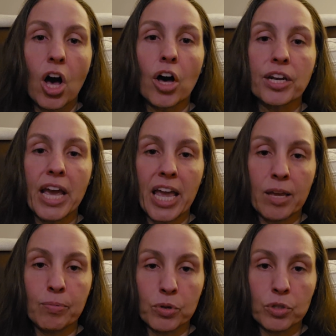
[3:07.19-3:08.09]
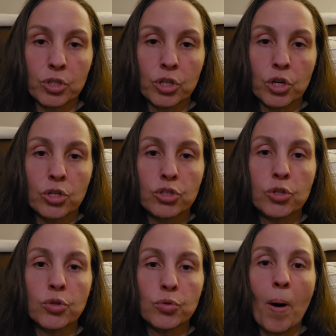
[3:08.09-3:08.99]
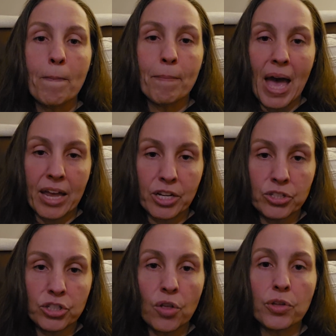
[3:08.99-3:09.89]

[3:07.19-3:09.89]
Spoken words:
unable to manage